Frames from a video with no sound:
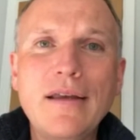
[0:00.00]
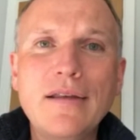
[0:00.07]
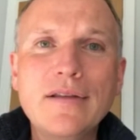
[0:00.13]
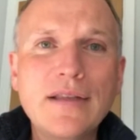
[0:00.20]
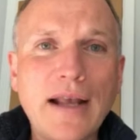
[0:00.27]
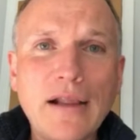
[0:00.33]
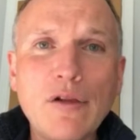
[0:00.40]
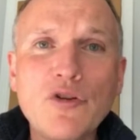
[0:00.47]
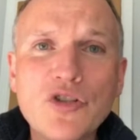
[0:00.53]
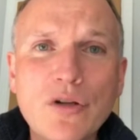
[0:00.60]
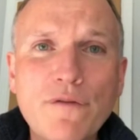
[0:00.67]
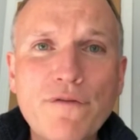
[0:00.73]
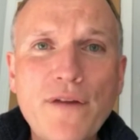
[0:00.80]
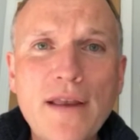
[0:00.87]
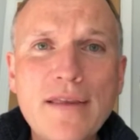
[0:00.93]

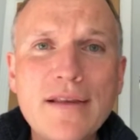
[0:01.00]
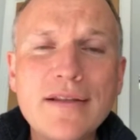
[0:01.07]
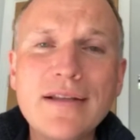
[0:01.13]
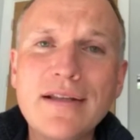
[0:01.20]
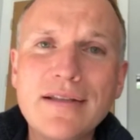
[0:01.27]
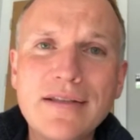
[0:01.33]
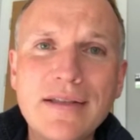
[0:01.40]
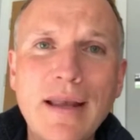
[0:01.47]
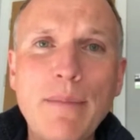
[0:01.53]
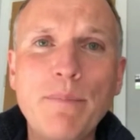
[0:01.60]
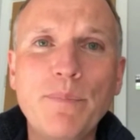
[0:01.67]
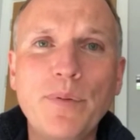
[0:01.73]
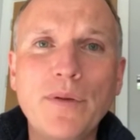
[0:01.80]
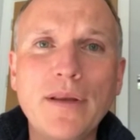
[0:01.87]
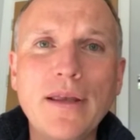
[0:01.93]
Psychological fitness is
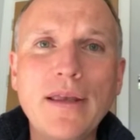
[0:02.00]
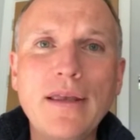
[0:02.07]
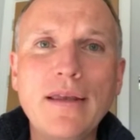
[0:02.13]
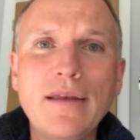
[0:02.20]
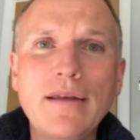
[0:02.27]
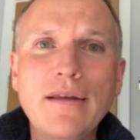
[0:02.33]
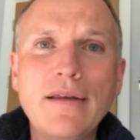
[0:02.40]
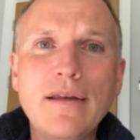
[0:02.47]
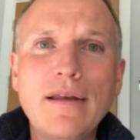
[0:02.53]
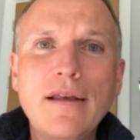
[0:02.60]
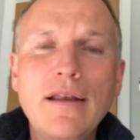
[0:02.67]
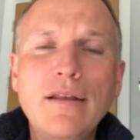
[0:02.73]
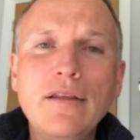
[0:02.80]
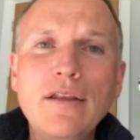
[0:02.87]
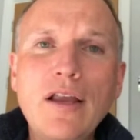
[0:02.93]
simply
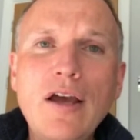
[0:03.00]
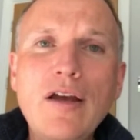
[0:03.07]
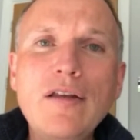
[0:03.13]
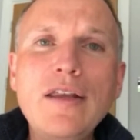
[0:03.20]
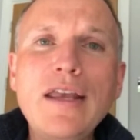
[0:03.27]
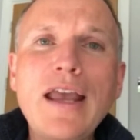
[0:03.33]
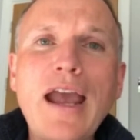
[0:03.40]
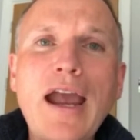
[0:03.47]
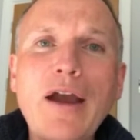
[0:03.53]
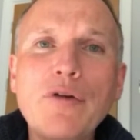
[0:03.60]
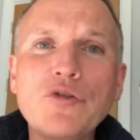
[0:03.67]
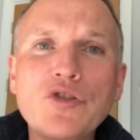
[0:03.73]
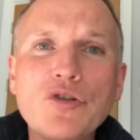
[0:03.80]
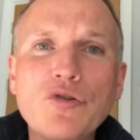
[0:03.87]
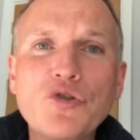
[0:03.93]
learning how
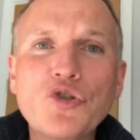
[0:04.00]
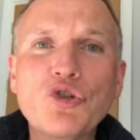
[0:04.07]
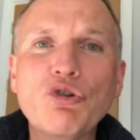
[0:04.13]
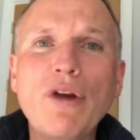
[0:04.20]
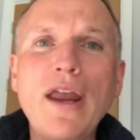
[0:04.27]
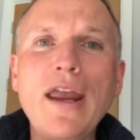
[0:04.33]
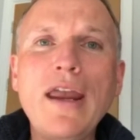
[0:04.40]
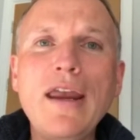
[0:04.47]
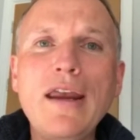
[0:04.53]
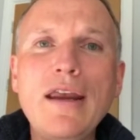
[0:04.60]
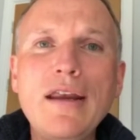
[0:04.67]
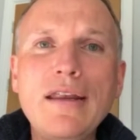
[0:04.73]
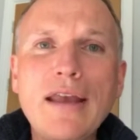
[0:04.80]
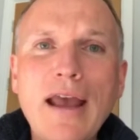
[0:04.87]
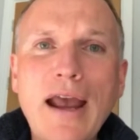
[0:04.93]
to
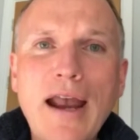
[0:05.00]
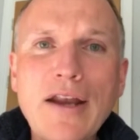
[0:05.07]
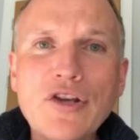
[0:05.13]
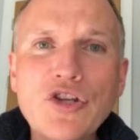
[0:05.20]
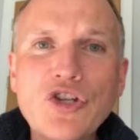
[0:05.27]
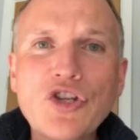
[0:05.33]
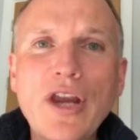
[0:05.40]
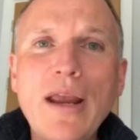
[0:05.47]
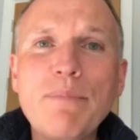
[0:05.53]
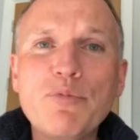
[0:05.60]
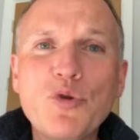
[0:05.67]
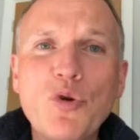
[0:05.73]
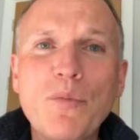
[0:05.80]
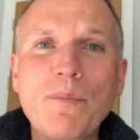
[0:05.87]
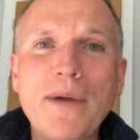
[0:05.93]
train and
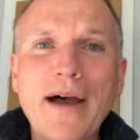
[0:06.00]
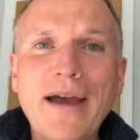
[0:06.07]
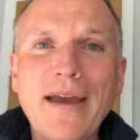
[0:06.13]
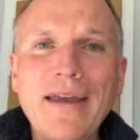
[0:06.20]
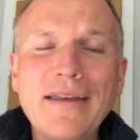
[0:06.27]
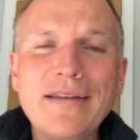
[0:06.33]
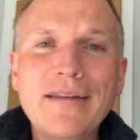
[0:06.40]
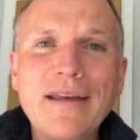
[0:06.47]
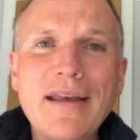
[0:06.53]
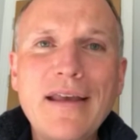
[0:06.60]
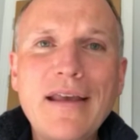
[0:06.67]
shape your mind